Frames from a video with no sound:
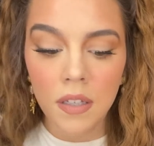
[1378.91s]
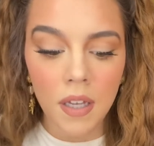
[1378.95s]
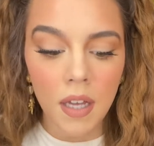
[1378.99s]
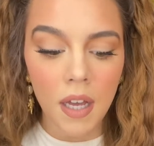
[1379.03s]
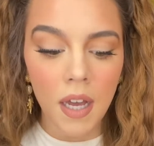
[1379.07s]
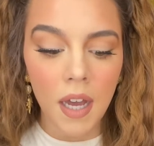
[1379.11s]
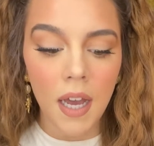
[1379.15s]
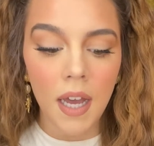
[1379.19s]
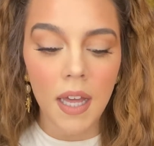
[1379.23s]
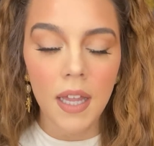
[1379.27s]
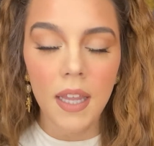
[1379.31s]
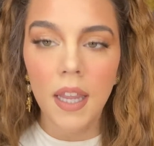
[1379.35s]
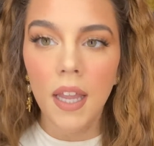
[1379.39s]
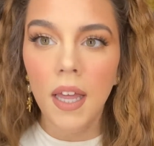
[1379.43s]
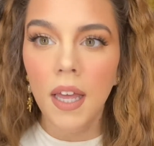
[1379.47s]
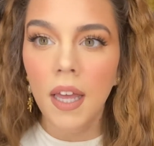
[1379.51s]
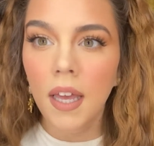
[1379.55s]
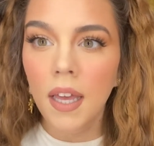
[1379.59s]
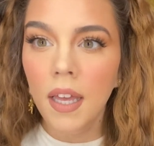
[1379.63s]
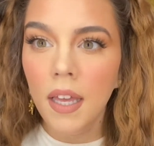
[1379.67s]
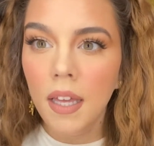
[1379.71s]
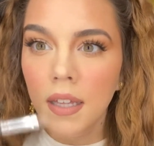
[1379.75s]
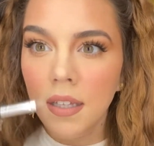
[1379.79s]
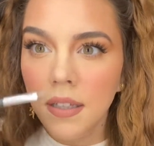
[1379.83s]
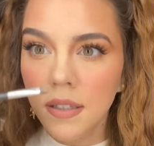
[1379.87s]

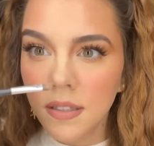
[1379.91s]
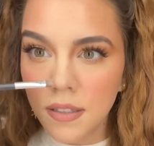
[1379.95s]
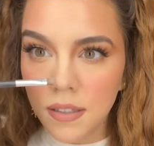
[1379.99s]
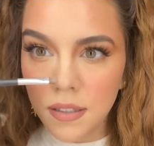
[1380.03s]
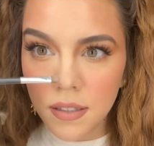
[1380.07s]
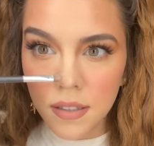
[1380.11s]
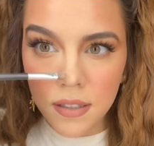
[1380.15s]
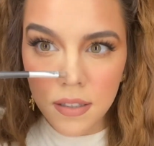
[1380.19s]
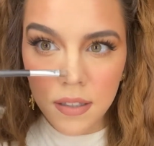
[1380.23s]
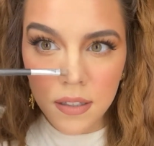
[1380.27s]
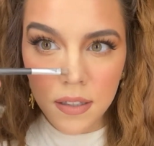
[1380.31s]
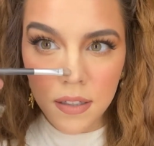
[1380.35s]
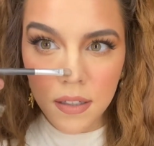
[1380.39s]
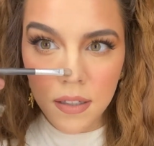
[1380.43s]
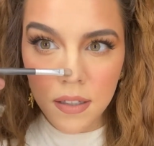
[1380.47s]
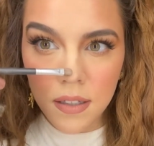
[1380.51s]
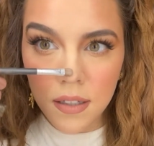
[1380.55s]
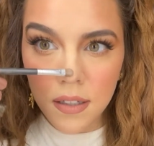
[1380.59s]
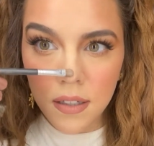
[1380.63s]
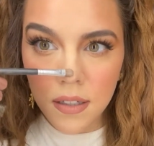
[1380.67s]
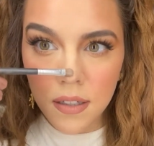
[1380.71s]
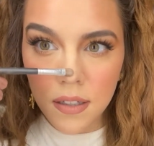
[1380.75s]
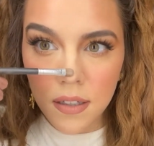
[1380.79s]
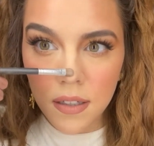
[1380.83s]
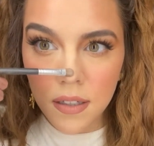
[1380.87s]
Highlight,
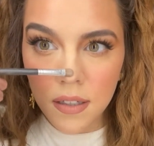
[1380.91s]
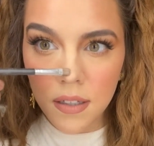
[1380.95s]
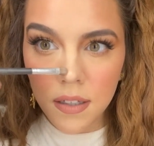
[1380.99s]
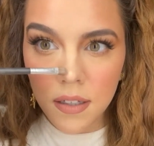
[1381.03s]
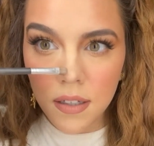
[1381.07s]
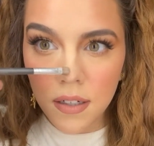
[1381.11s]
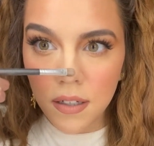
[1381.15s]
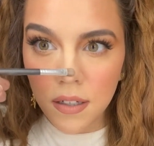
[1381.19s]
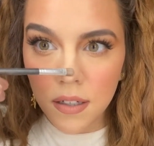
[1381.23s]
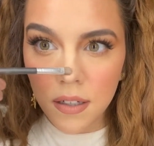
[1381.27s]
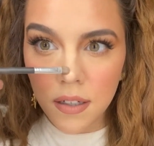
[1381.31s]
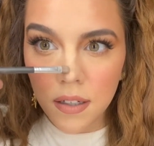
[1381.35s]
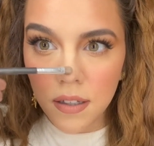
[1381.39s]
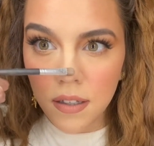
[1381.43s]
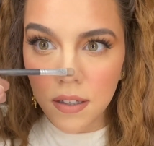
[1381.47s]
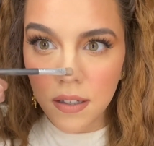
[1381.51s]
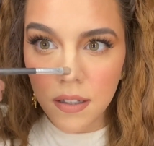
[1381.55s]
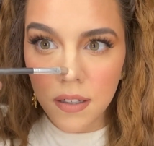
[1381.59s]
little on the